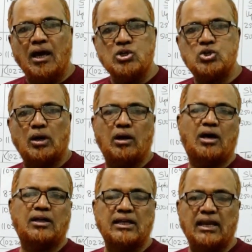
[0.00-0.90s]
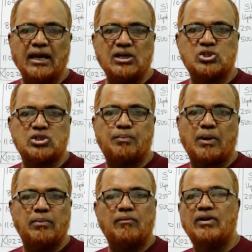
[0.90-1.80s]
Inshallah, the next
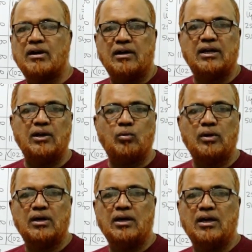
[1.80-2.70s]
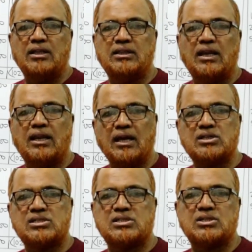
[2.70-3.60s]
problem will continue in the
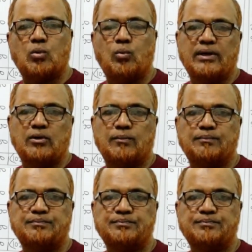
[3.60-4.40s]
next video.